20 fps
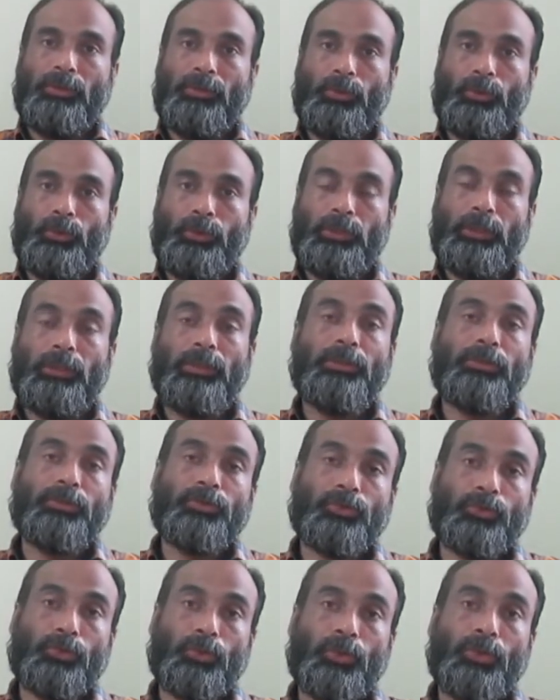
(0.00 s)
Okay,
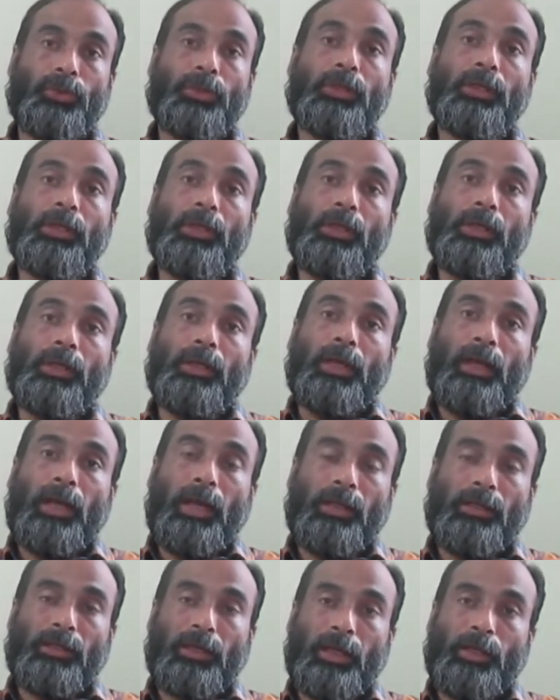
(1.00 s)
so
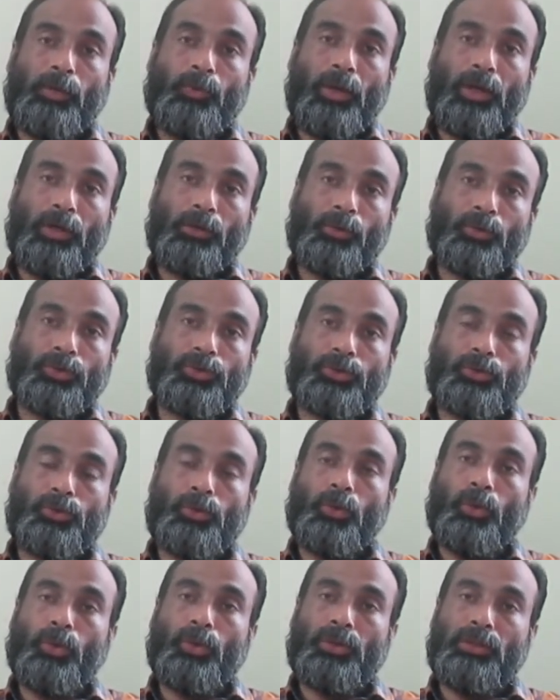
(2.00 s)
and I want to
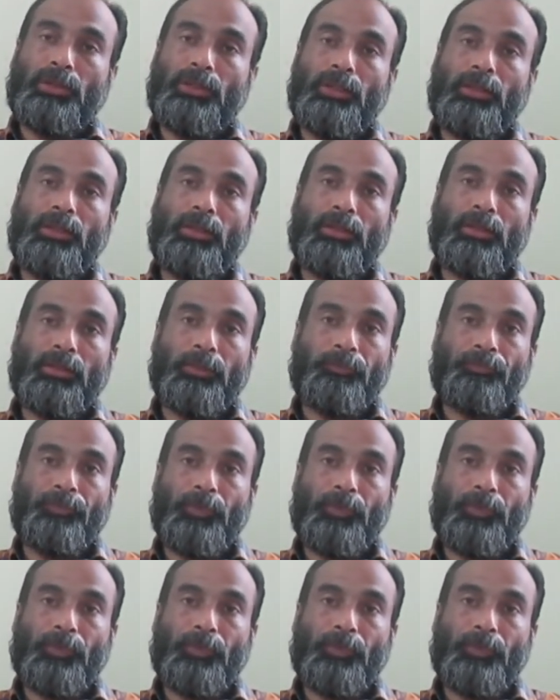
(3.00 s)
store the